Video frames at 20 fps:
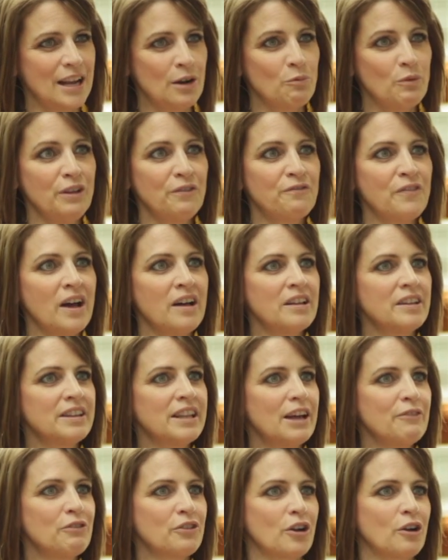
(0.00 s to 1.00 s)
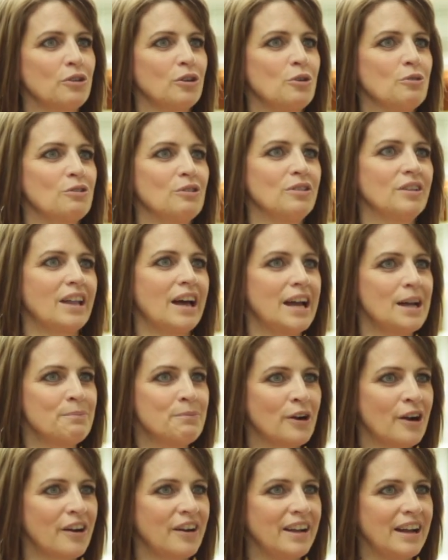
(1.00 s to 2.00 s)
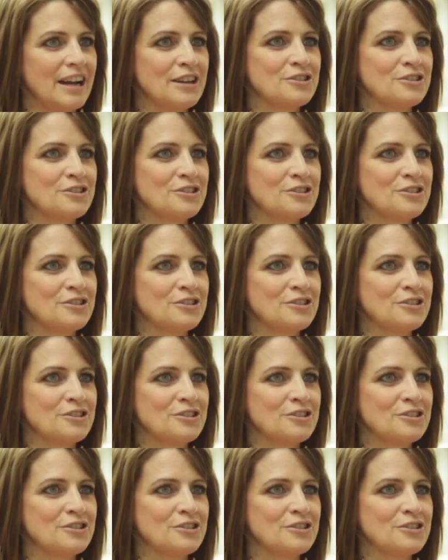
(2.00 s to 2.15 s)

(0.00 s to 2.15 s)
and we fell in love with our local library.